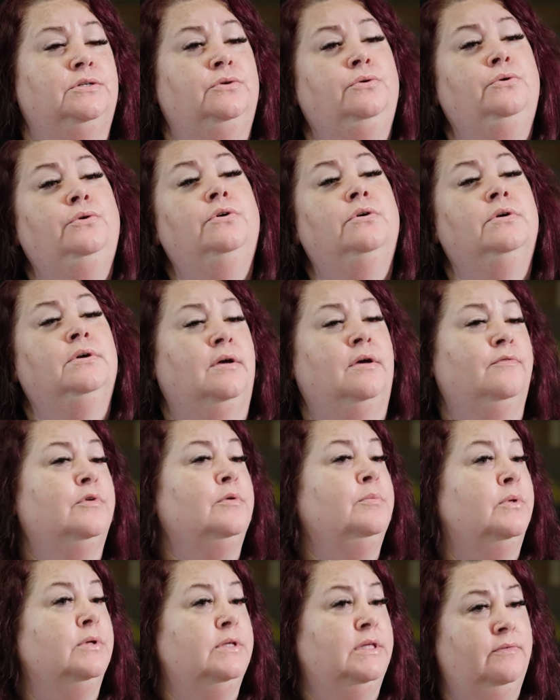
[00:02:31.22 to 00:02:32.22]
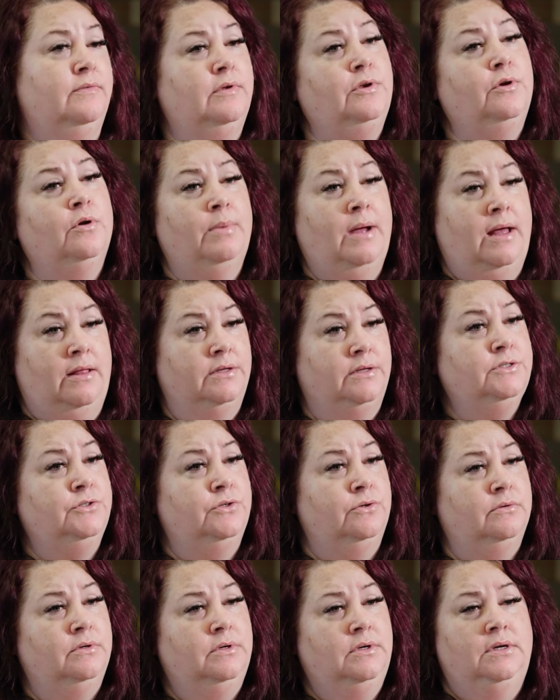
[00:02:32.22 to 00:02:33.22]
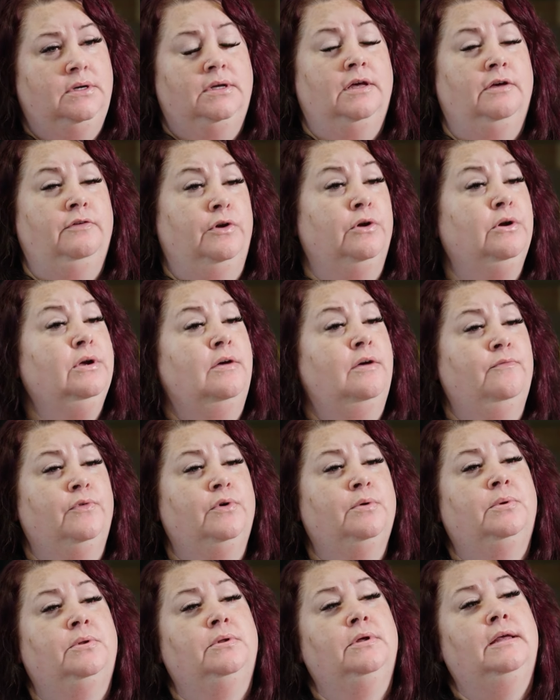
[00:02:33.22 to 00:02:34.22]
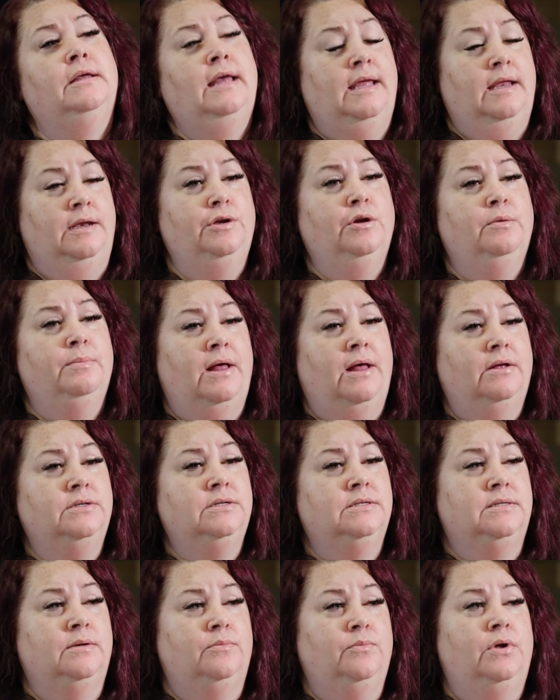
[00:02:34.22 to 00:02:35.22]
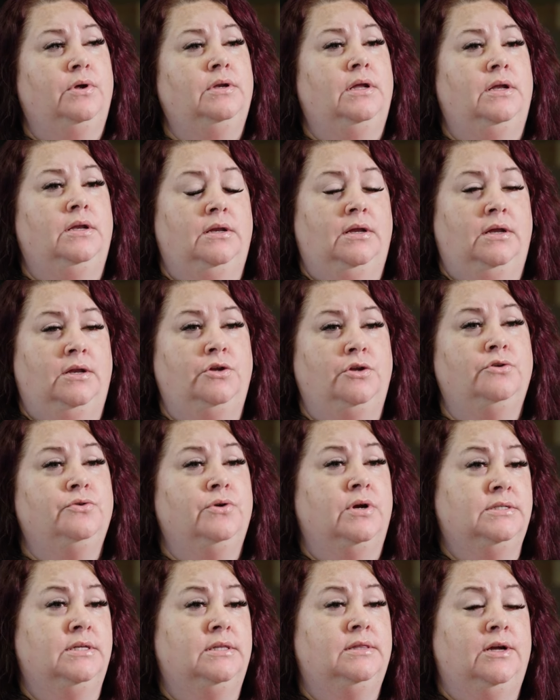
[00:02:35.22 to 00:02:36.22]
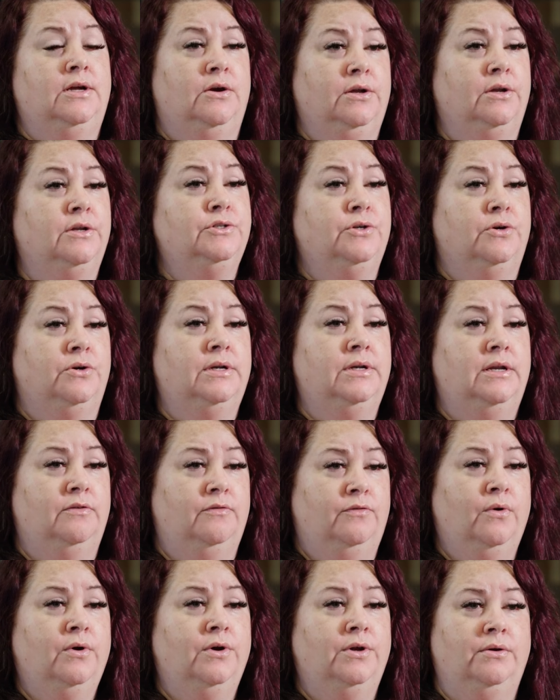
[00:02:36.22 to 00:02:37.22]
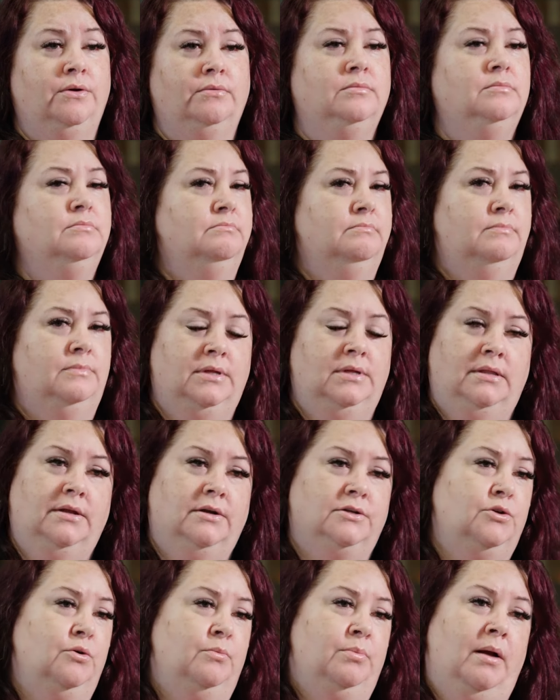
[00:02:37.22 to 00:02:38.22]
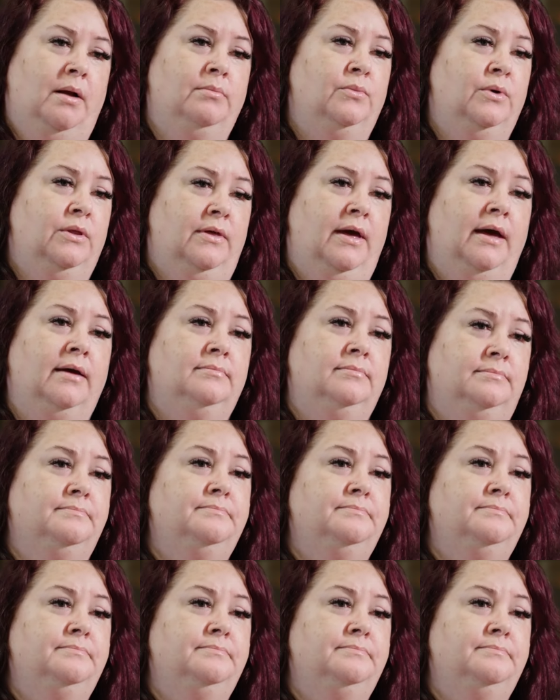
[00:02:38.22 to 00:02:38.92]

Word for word: who you're comfortable giving your ballot to. If you're comfortable handing your ballot to someone and, and you trust that they're going to turn it in for you, then there's no problem with that.